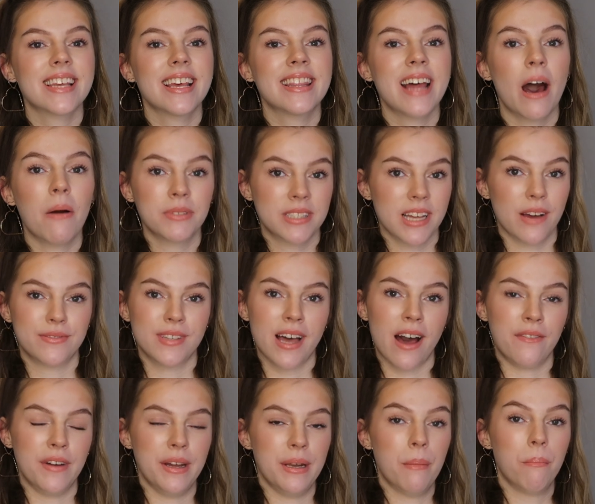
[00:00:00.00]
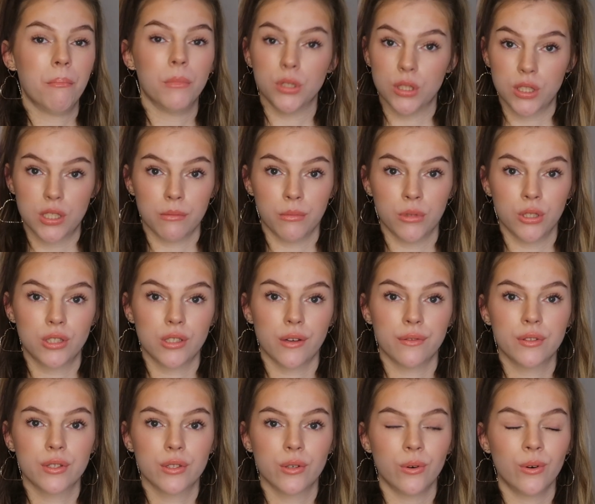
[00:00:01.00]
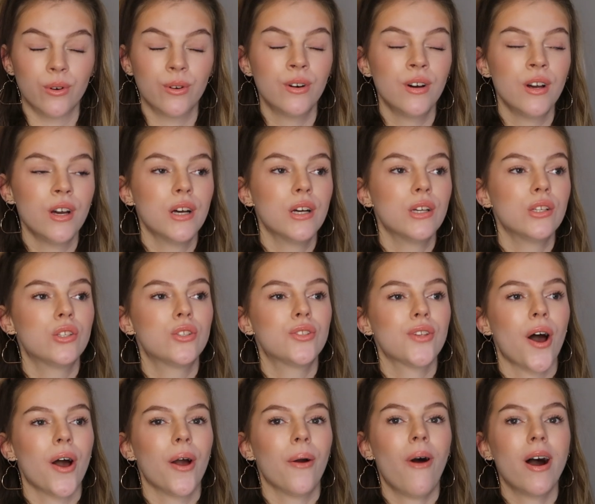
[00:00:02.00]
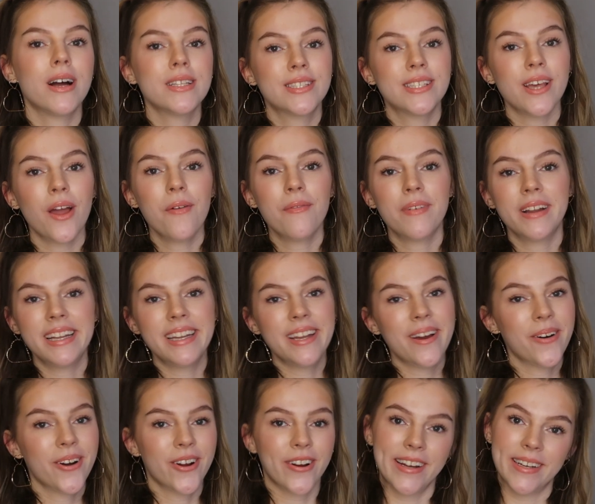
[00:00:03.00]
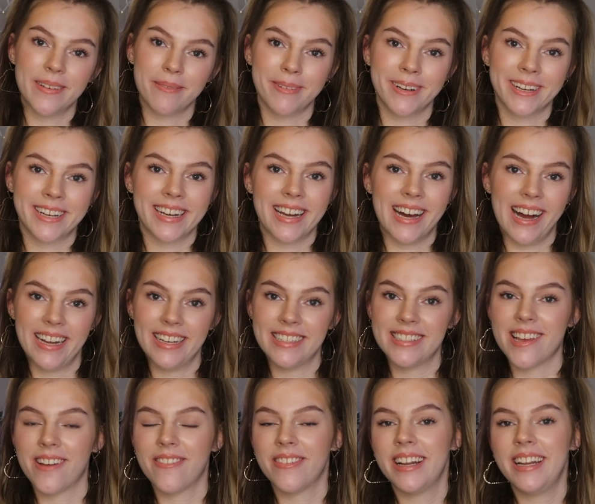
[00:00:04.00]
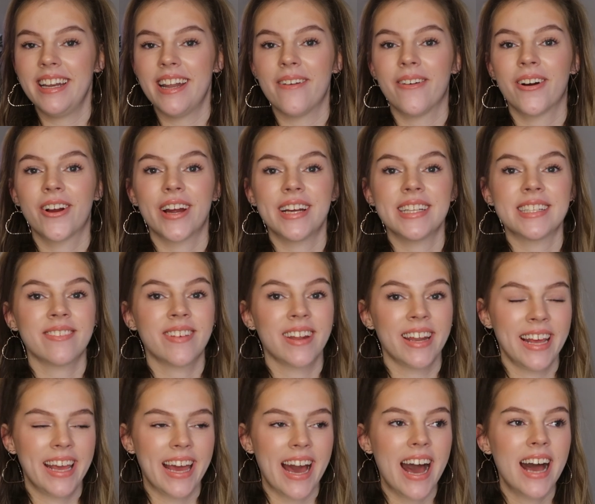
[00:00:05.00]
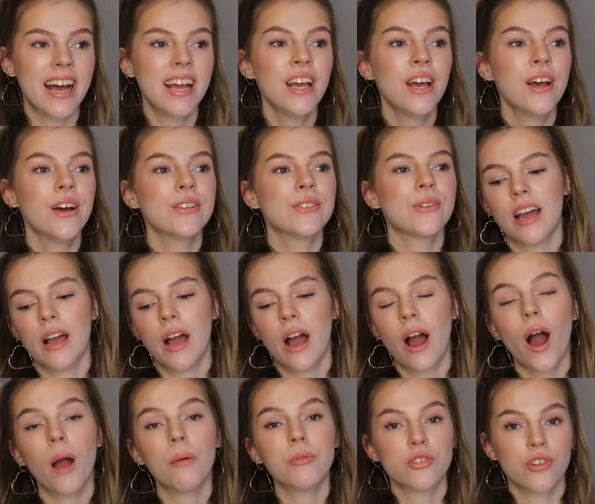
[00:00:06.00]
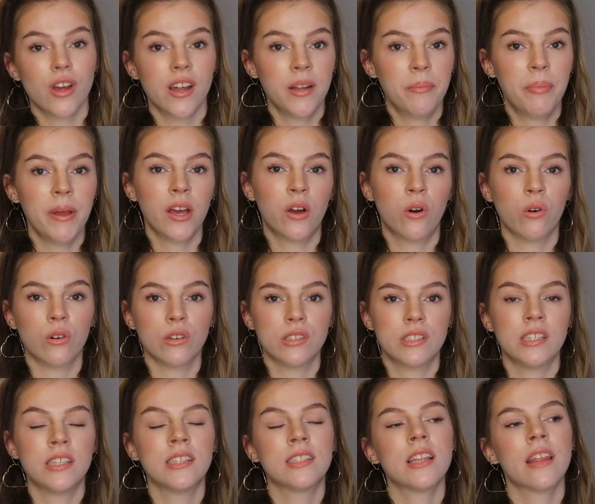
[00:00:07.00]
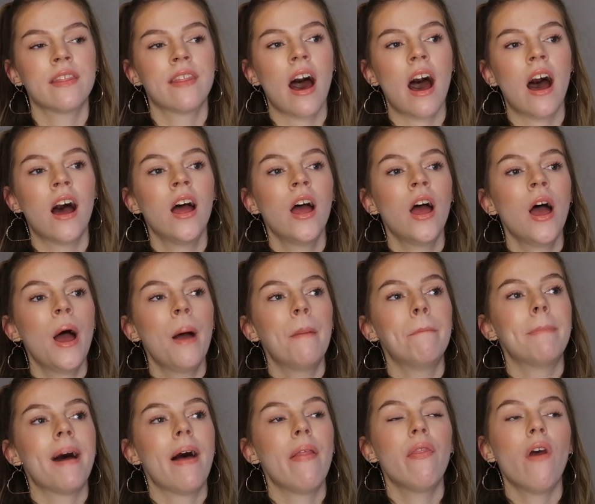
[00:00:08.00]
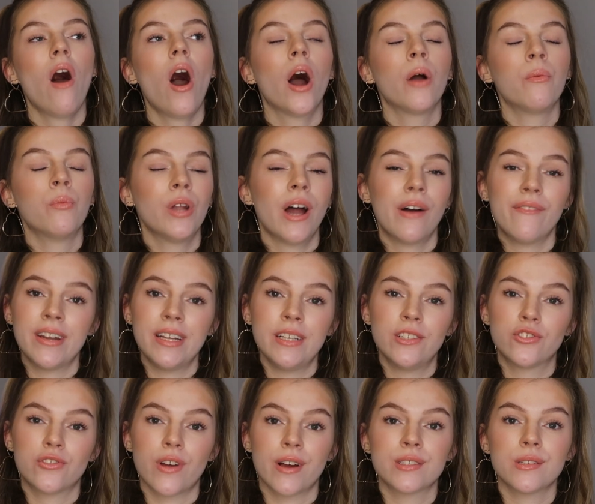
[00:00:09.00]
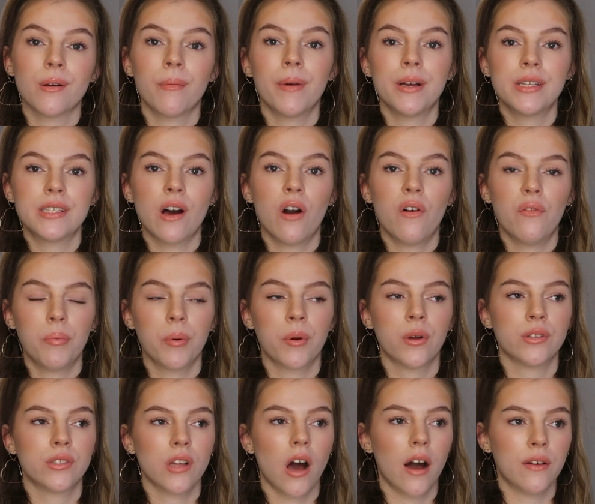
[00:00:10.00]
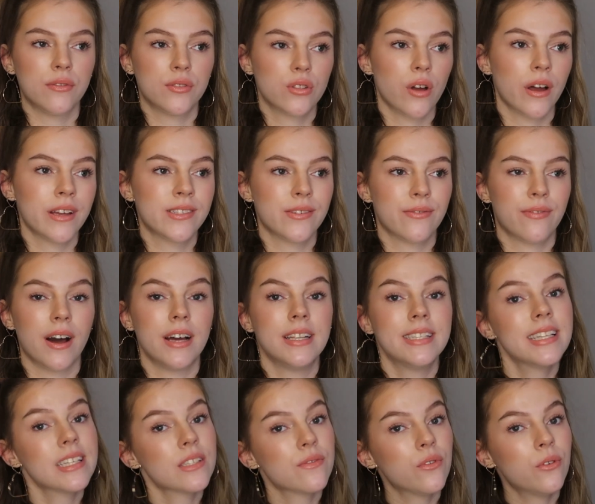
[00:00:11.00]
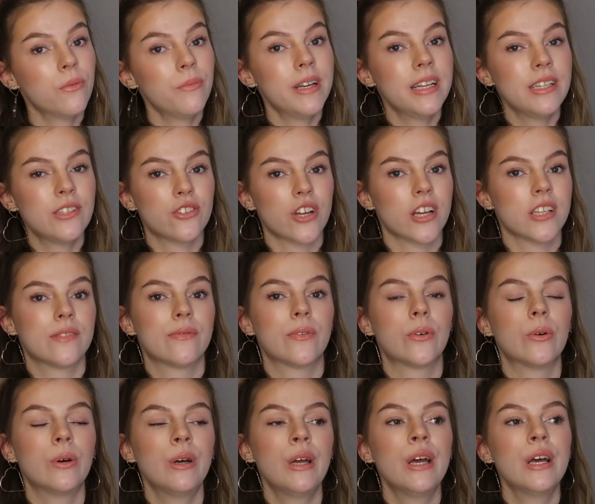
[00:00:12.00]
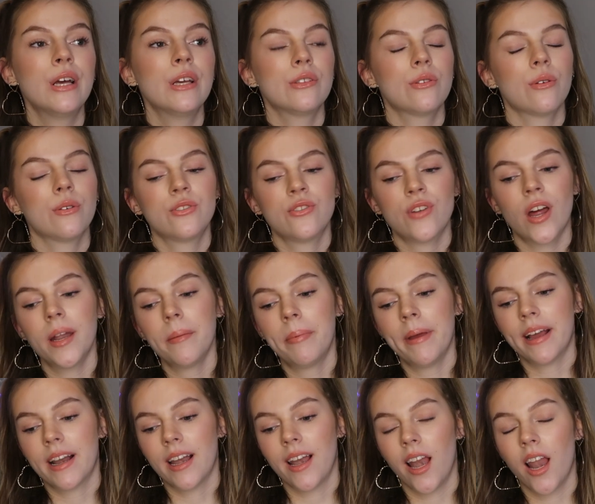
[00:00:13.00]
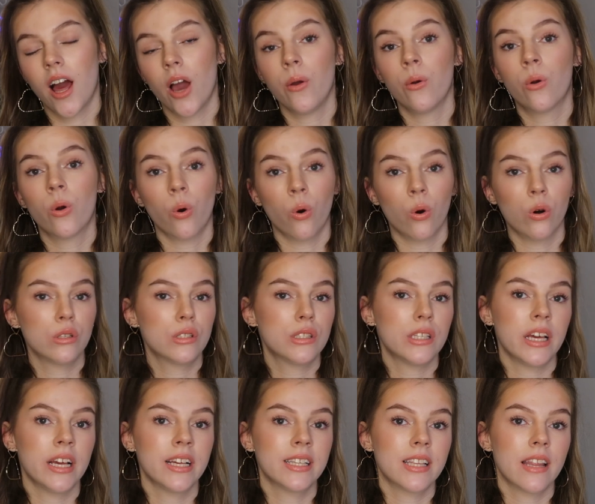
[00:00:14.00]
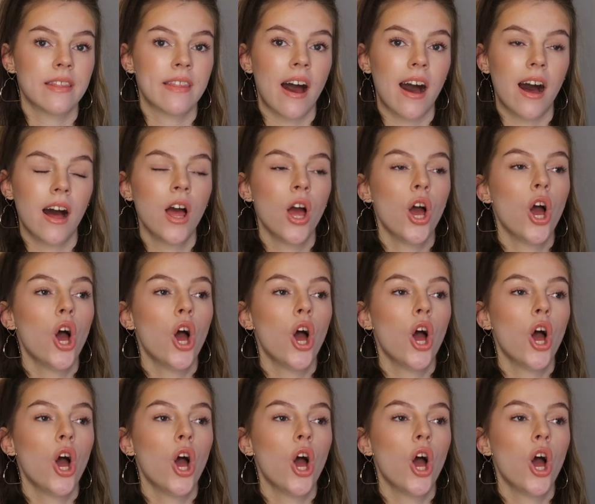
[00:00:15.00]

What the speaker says: that was after having months and months off school. So I don't really know what grade I'm working at, and I don't really know what grade I'm going to get. I was trying to pick courses that meant that I wouldn't have any stress on myself, because I've started to find sixth form really stressful. So I was trying to pick low courses that